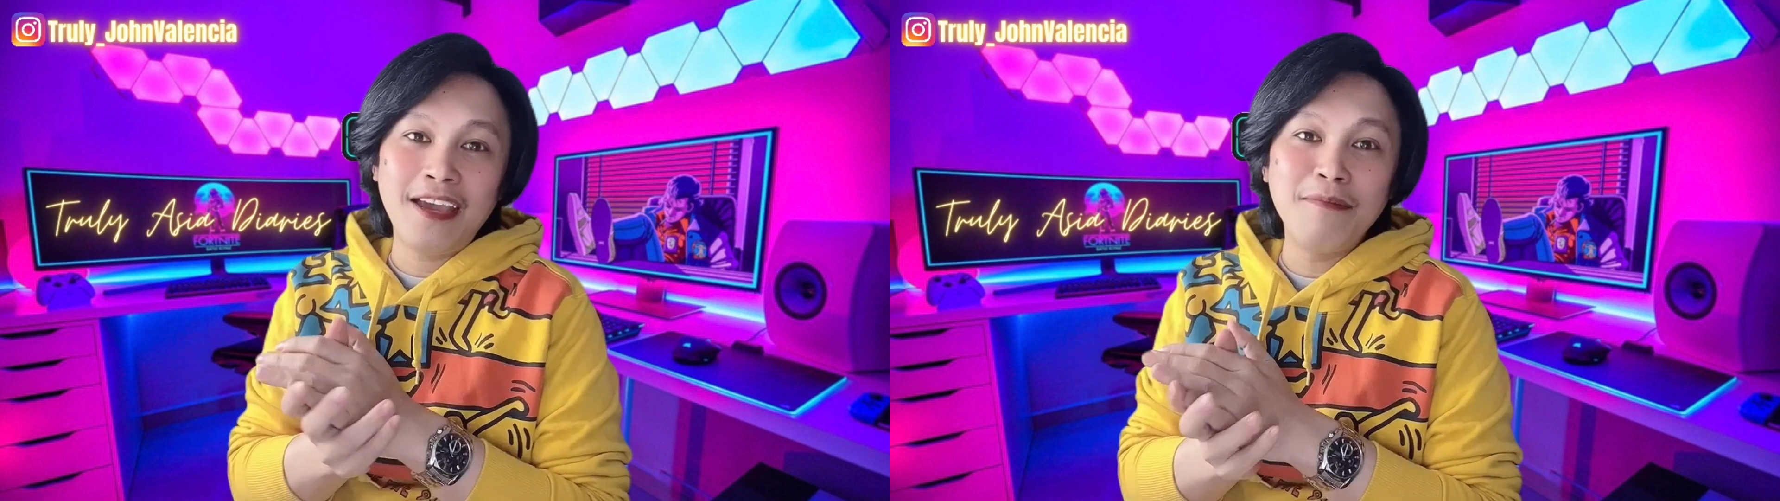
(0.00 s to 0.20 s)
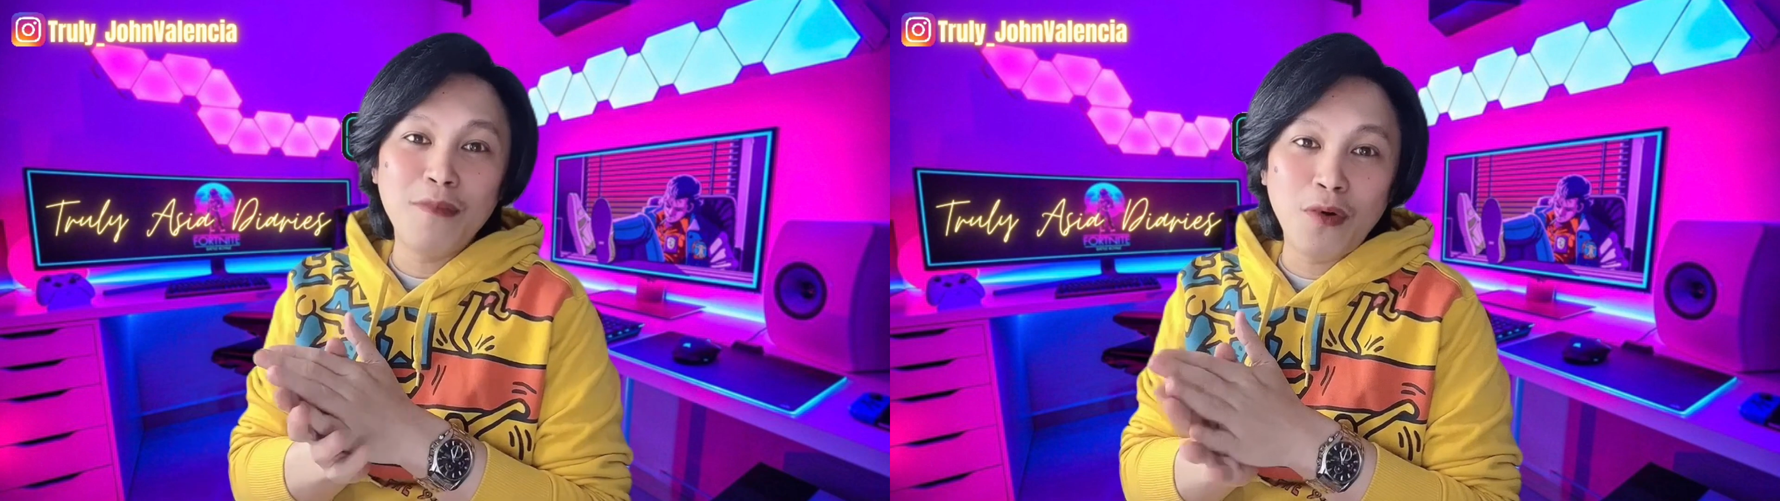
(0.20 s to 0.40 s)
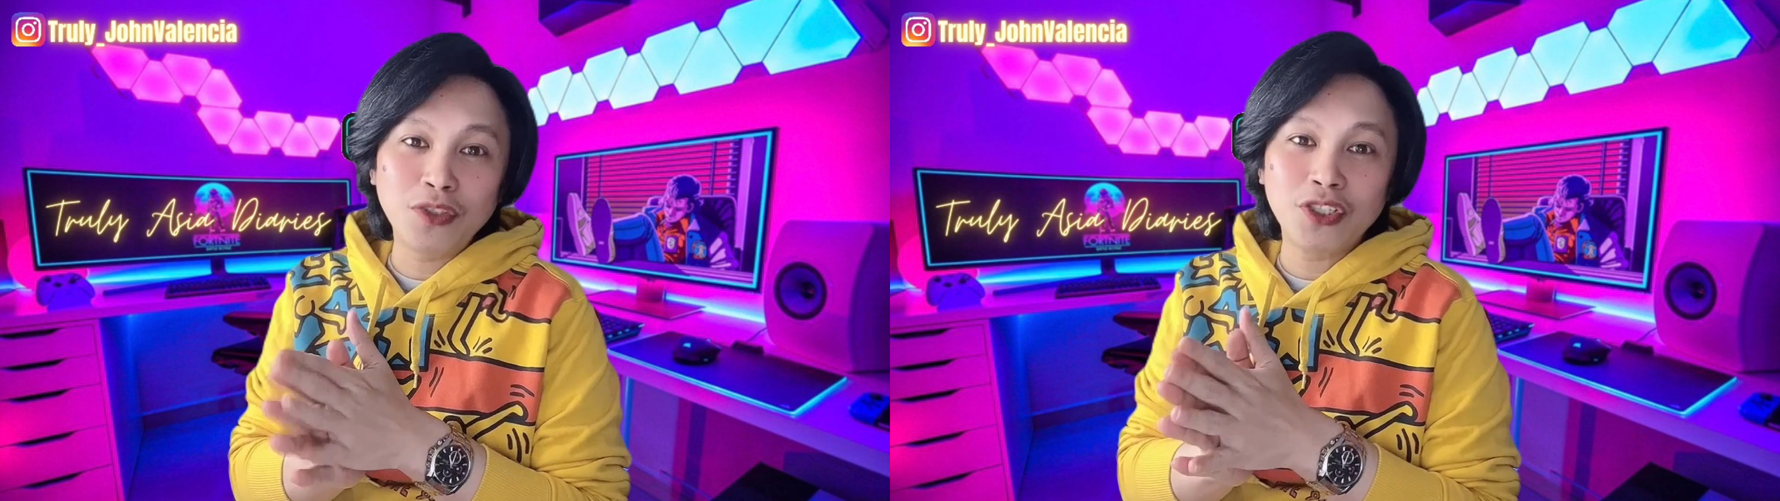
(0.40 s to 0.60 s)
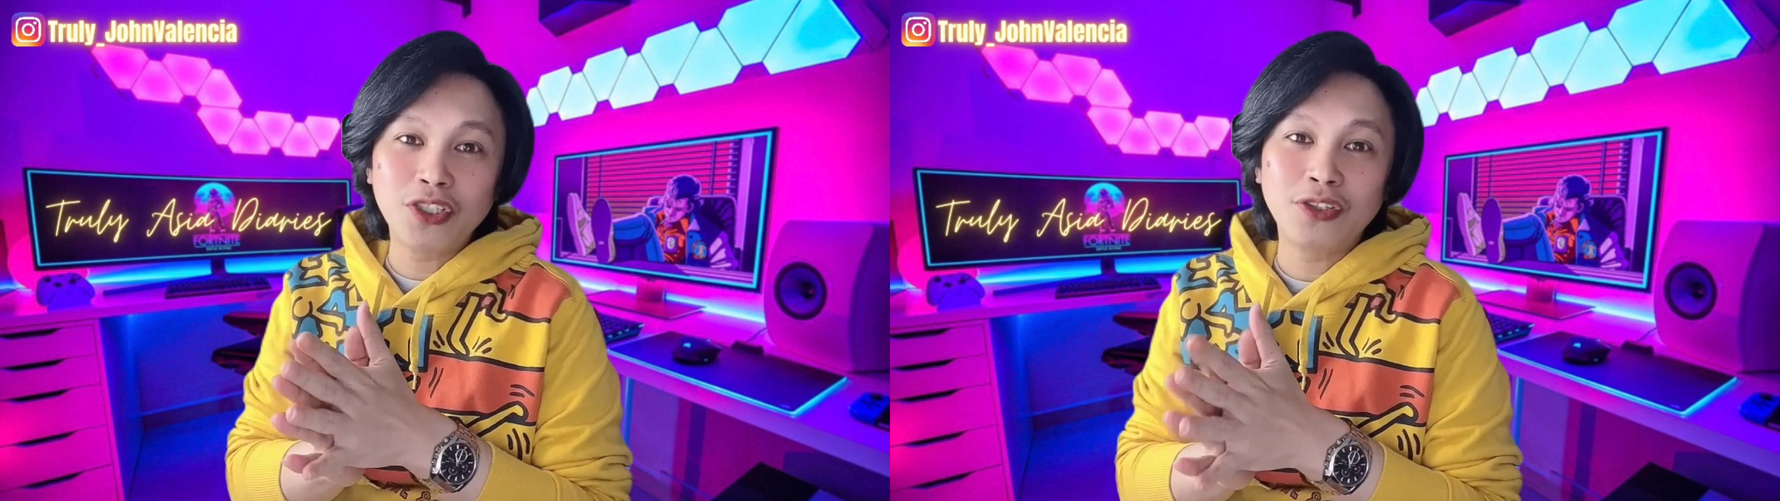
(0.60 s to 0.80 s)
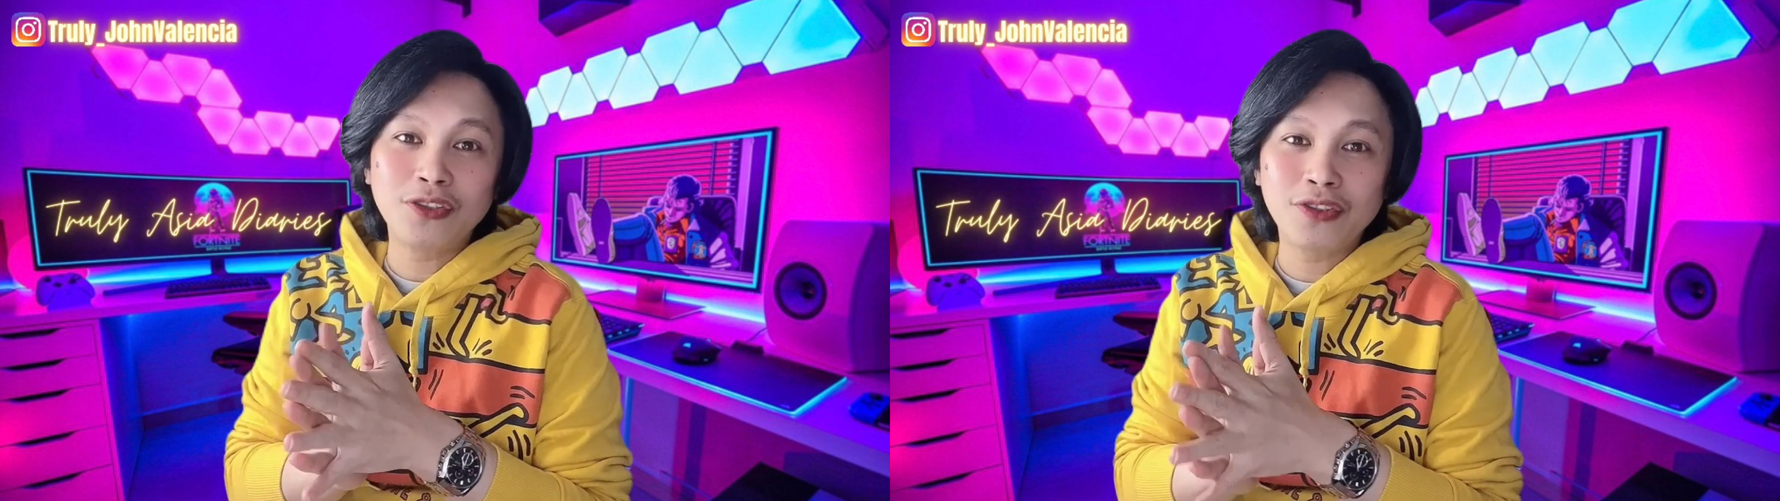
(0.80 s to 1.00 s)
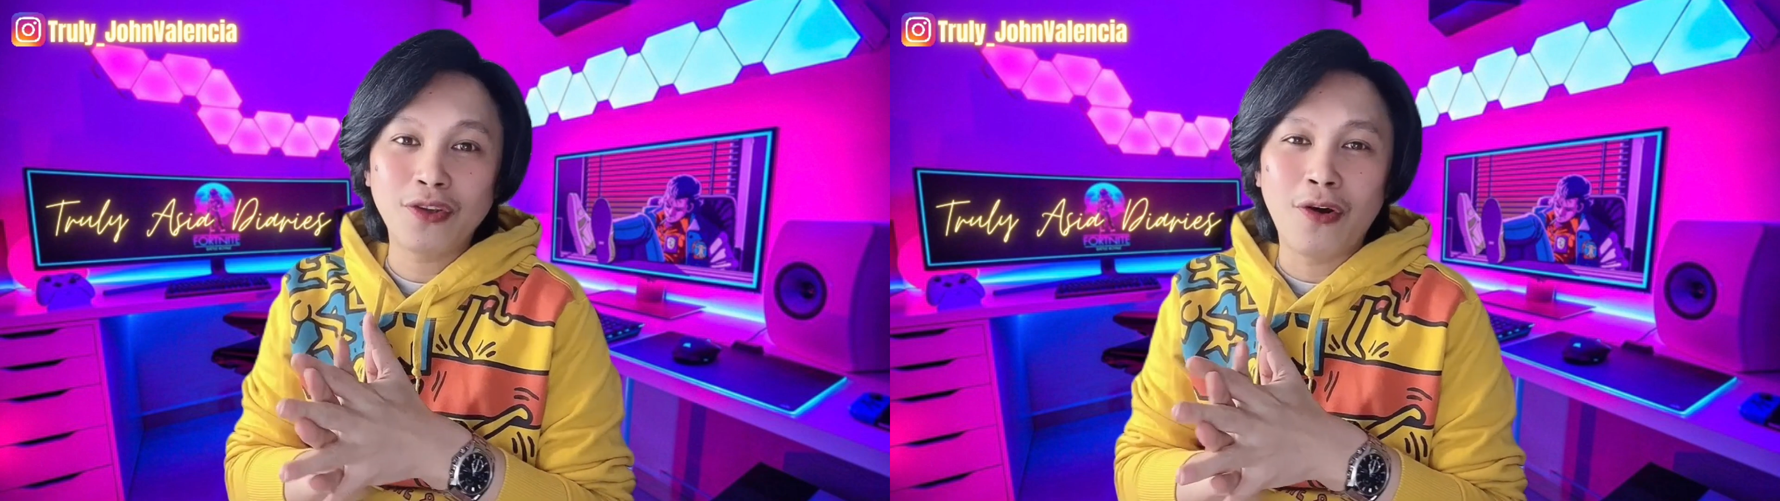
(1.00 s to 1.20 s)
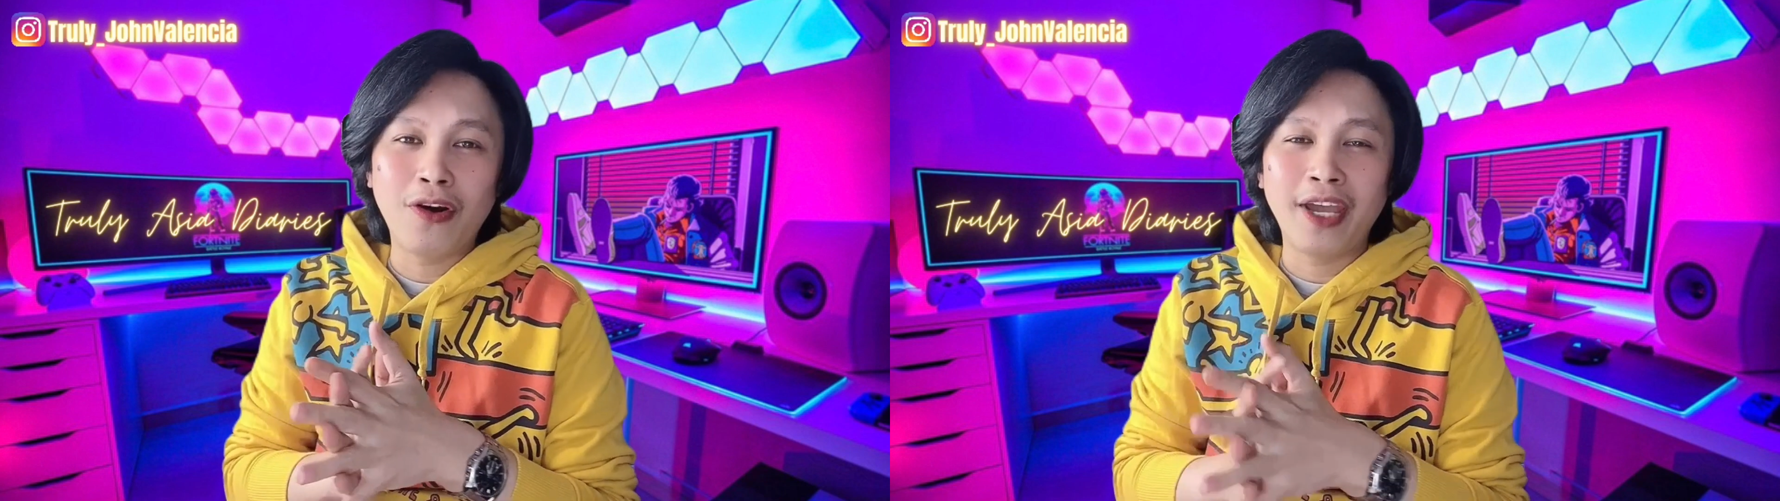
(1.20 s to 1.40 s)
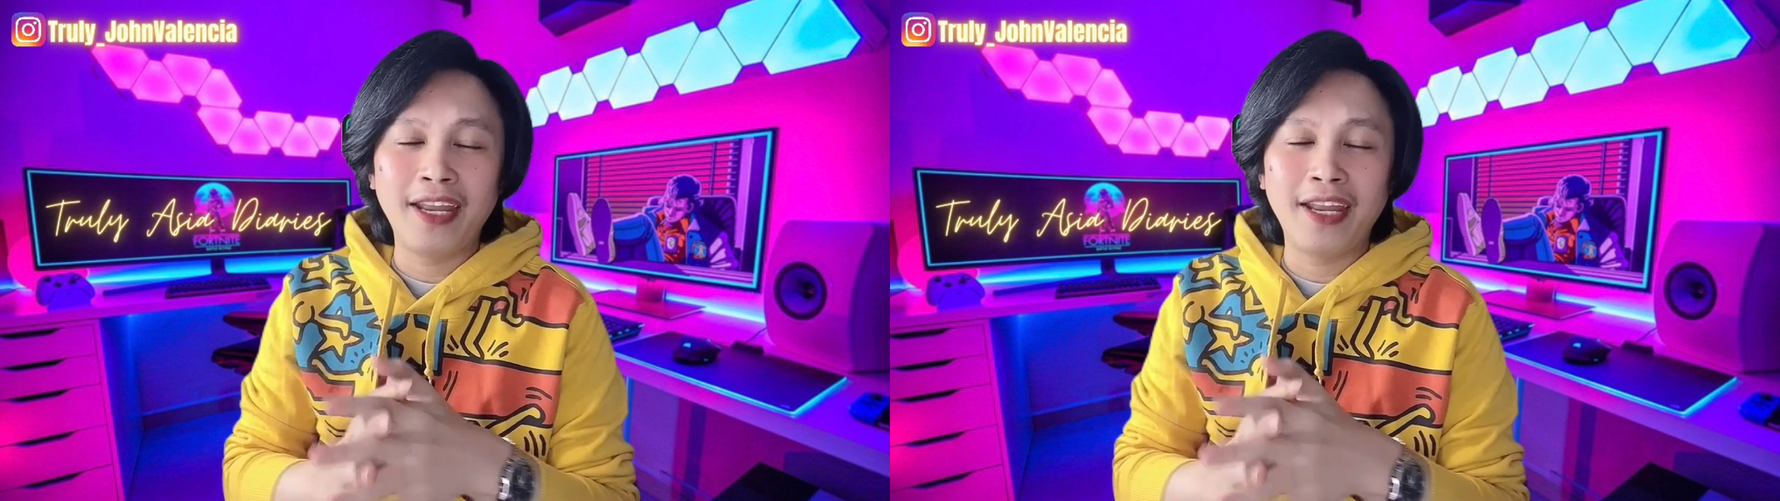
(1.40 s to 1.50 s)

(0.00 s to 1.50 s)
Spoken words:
emotional song,